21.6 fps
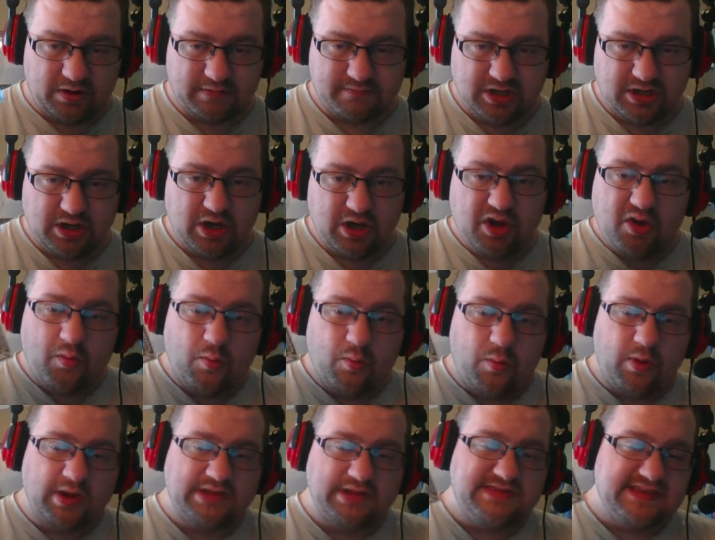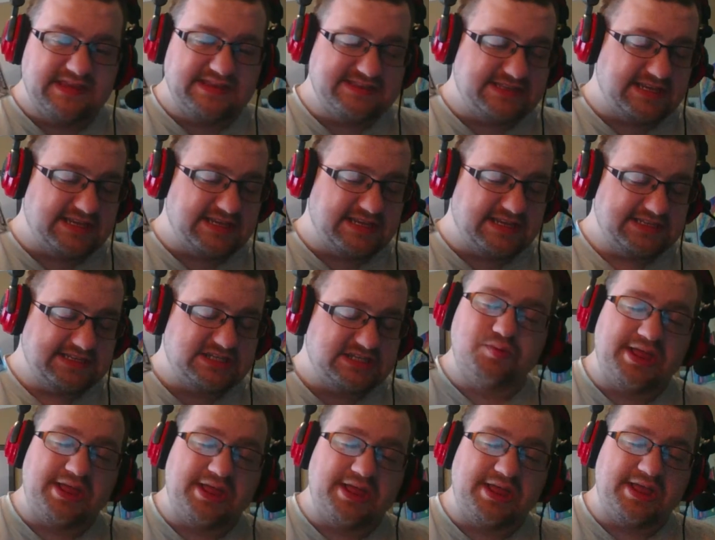What this does is you play it to
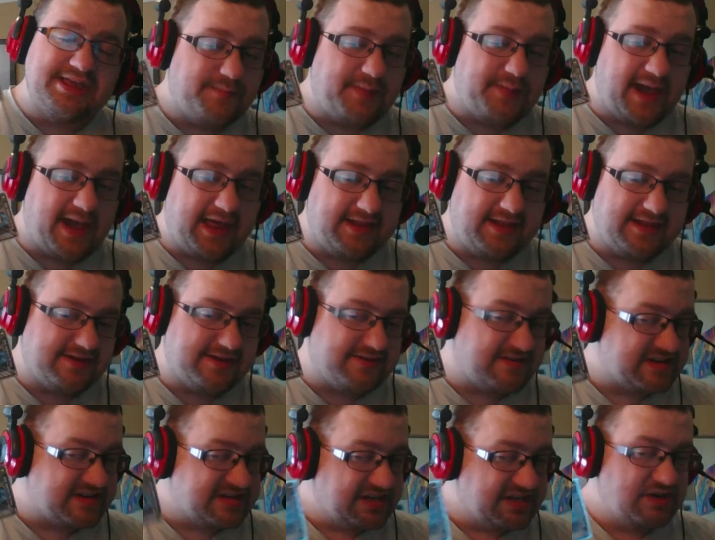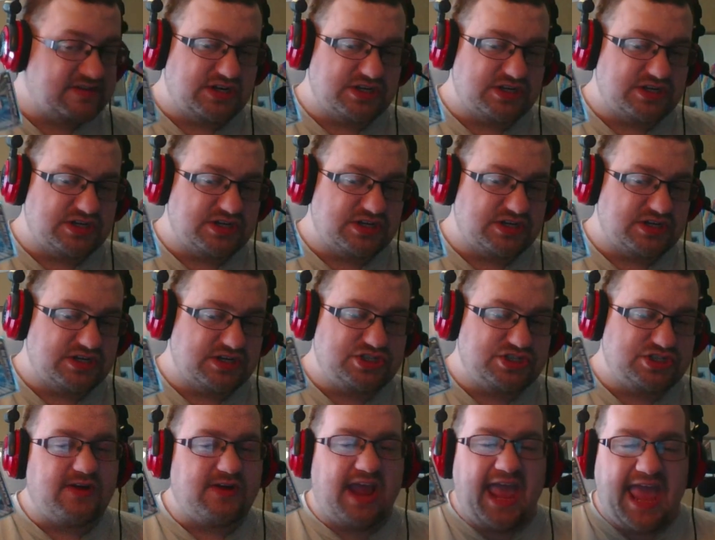your battle area. You search your deck for
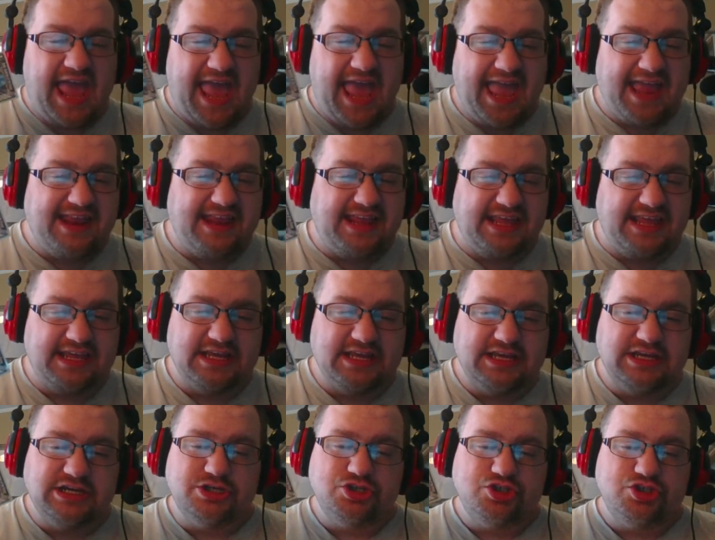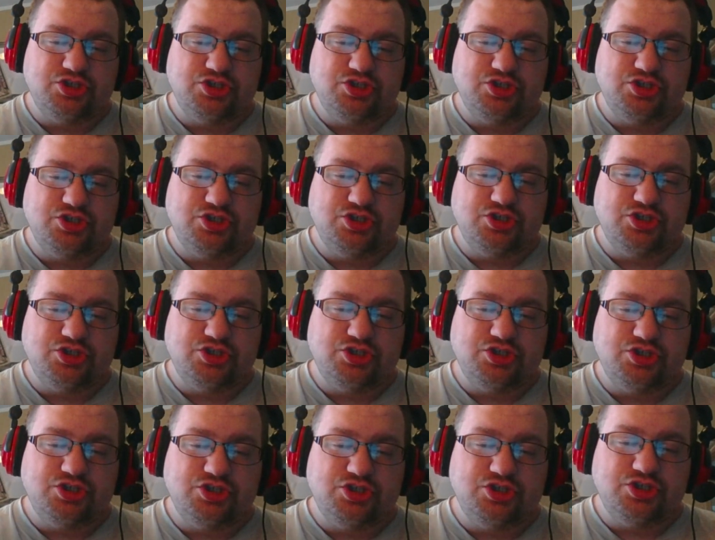any Trunks
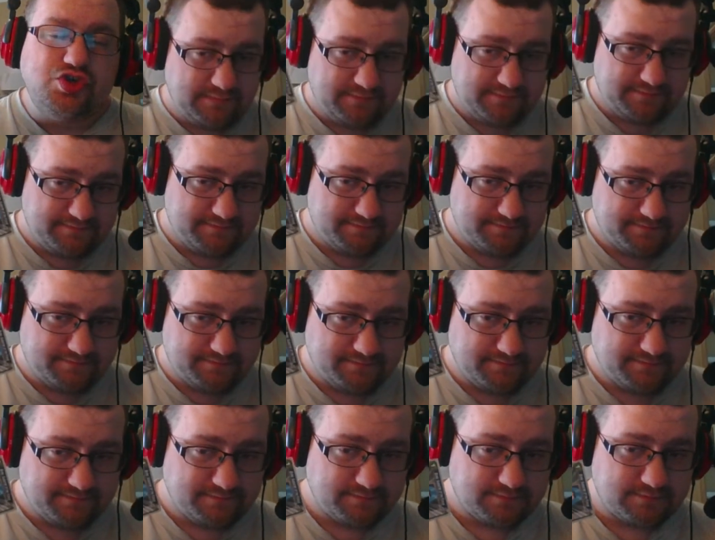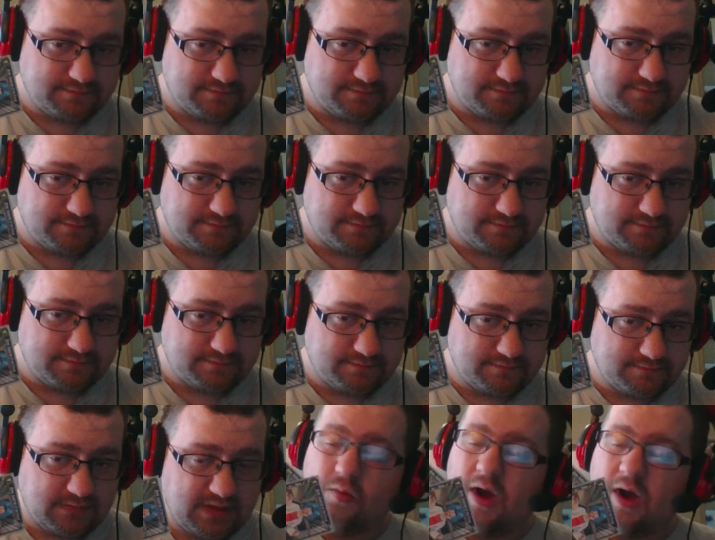Future you
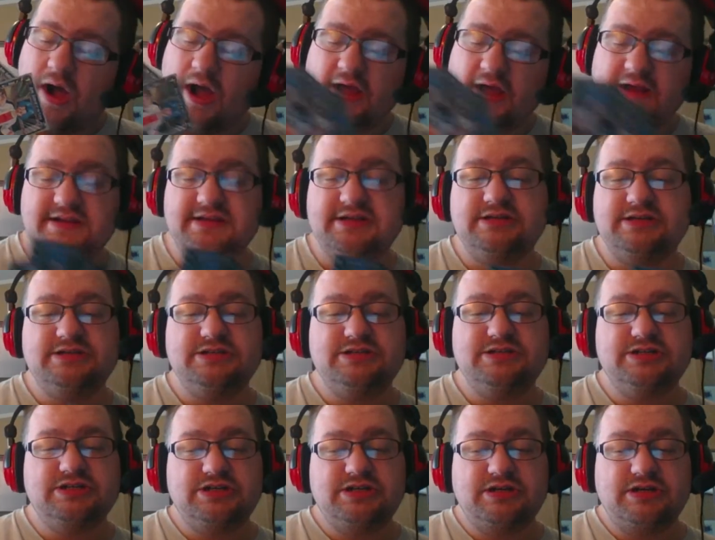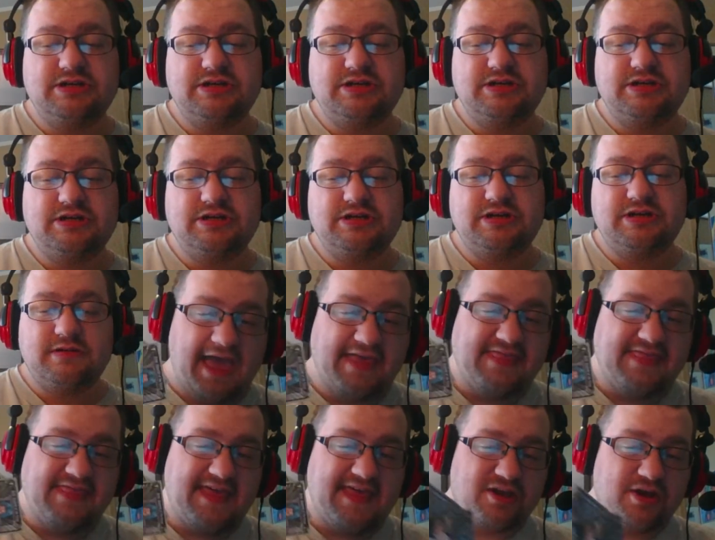want. Add that
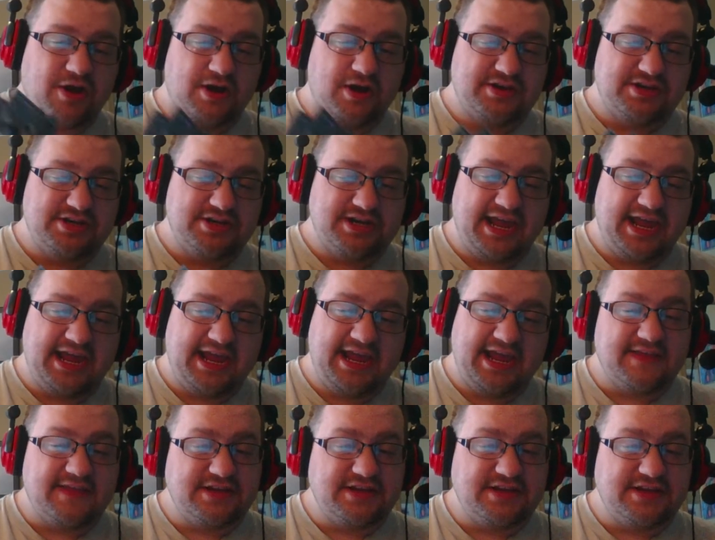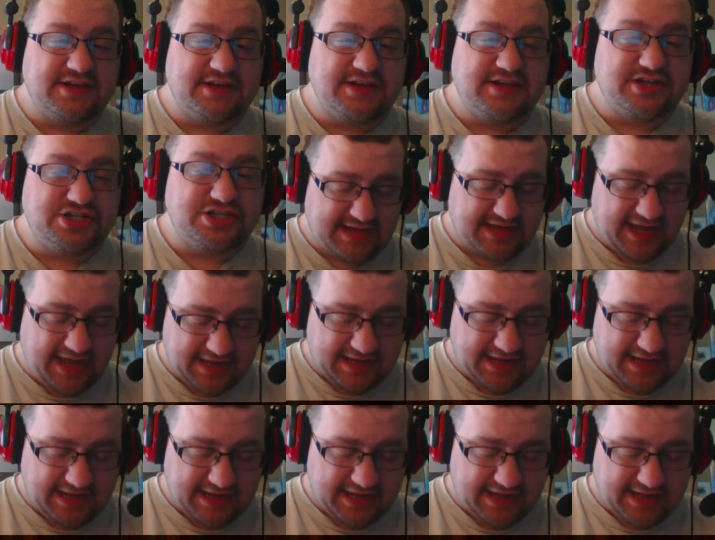card to your hand, then shuffle your deck.